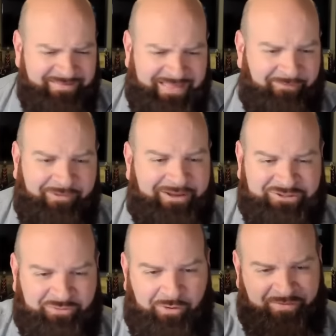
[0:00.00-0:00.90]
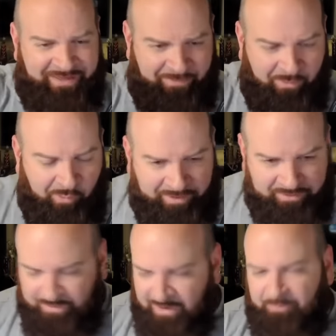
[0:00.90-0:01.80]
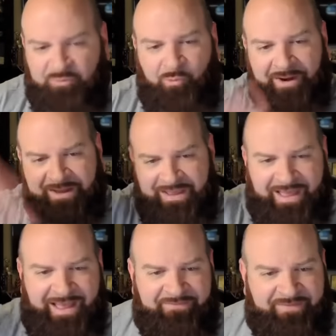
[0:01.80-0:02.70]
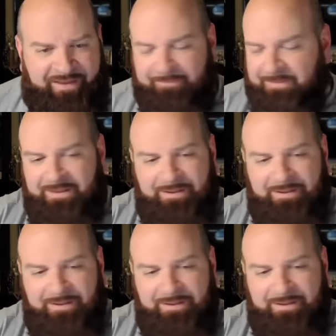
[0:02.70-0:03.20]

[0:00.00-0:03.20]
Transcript: They were in control of the game the whole way through. They were 20 at halftime,